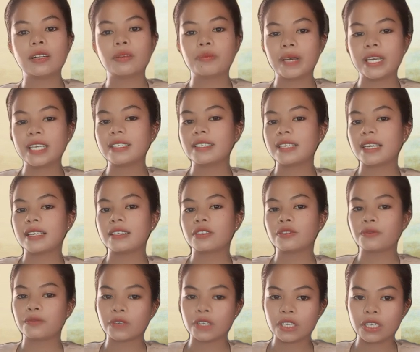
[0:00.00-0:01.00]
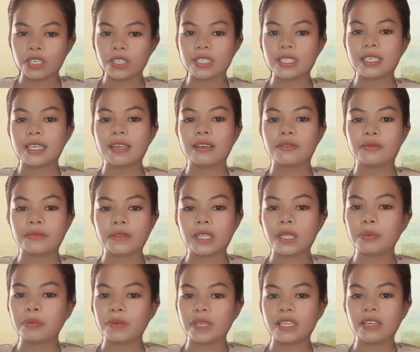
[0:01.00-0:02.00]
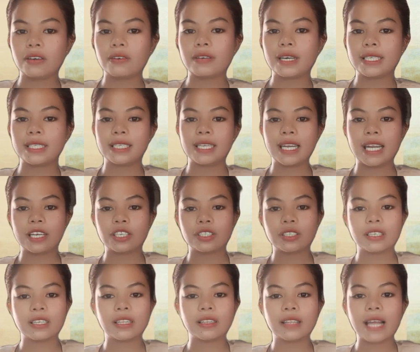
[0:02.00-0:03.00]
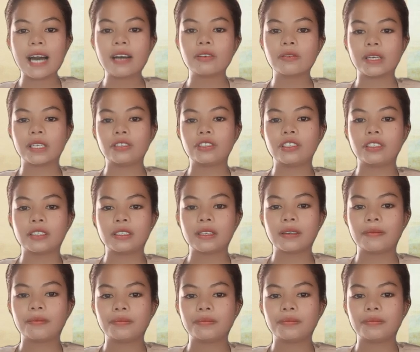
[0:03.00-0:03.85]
basis for using Filipino as a national language?